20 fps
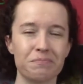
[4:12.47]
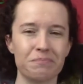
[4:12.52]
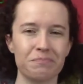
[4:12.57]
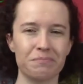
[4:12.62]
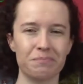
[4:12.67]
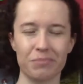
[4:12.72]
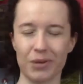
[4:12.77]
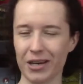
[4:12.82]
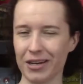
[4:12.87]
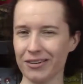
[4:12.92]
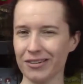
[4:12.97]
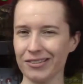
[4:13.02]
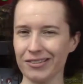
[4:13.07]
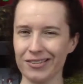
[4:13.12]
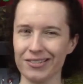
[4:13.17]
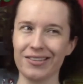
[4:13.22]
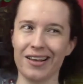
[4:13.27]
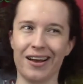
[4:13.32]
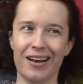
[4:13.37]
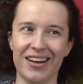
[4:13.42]
better
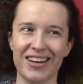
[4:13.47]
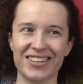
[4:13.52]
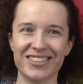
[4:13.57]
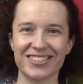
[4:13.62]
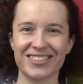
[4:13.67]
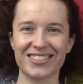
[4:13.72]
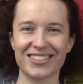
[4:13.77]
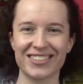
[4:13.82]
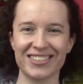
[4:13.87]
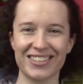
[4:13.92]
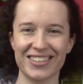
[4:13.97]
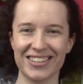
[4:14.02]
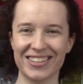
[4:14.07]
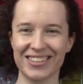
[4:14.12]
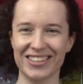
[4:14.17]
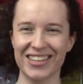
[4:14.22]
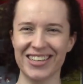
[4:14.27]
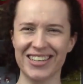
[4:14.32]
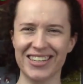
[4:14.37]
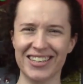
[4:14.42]
designed
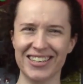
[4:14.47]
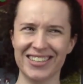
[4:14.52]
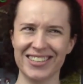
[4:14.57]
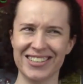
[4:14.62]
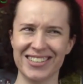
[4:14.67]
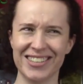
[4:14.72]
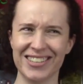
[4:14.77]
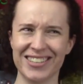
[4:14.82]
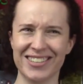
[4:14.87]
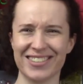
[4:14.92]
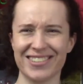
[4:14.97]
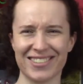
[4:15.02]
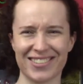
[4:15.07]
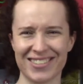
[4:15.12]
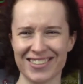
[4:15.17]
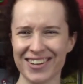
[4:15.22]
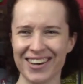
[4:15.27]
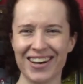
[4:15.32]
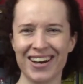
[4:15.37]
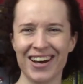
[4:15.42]
in that it is